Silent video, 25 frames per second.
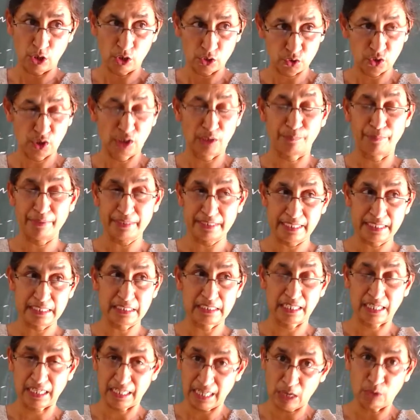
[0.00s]
also represents
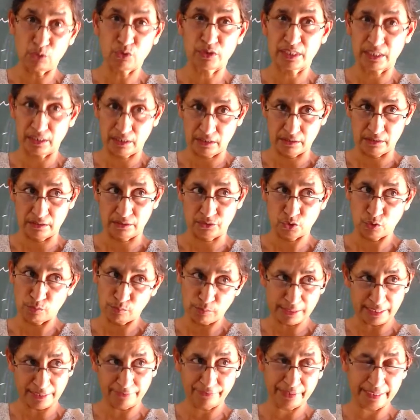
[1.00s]
the clouds here. So
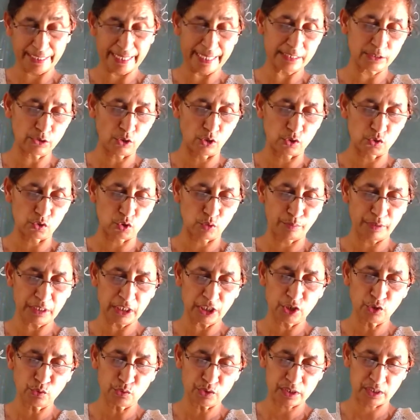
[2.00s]
metaphor has also been
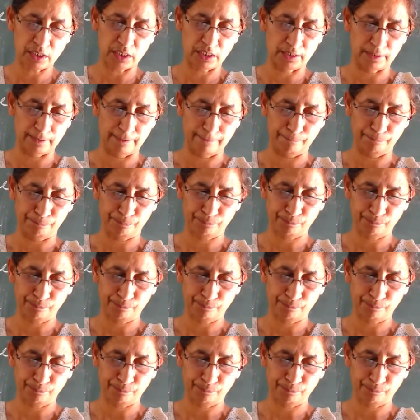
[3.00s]
used here.